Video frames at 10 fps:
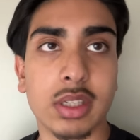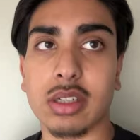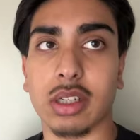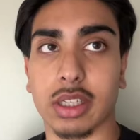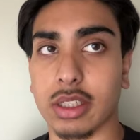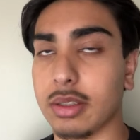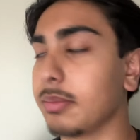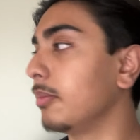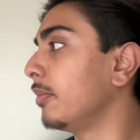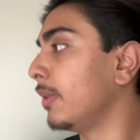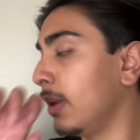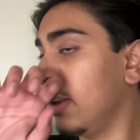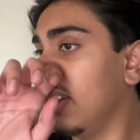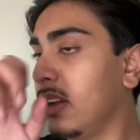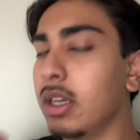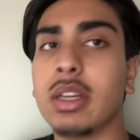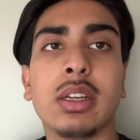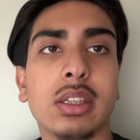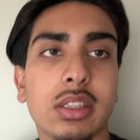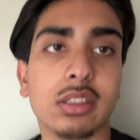like that.
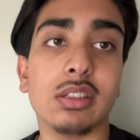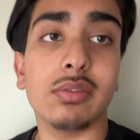This is the